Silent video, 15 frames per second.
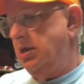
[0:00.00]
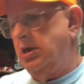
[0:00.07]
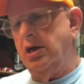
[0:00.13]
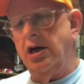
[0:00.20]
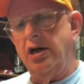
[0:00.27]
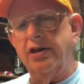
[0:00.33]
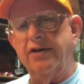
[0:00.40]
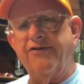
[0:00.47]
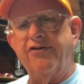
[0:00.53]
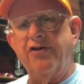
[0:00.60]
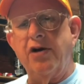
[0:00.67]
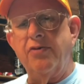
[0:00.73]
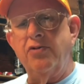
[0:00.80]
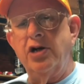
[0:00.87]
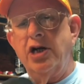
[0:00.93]
On the
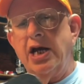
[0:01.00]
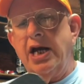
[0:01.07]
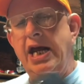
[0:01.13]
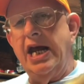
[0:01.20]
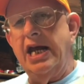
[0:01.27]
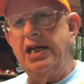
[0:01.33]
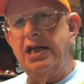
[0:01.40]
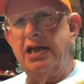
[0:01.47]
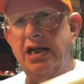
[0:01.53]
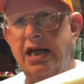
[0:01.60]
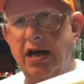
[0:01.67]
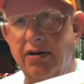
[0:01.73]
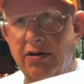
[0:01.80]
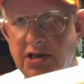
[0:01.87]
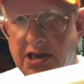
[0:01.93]
front one, I had to
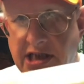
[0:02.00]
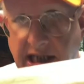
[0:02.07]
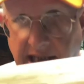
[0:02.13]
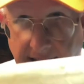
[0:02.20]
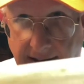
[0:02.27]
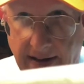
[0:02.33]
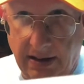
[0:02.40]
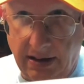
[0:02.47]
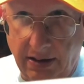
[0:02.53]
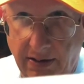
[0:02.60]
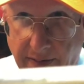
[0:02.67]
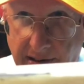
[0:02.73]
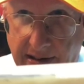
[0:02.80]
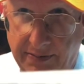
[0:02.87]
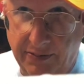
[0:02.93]
countersink it a little
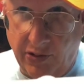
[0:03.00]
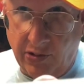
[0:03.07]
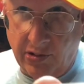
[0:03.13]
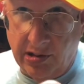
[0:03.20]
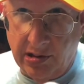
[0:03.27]
bit more.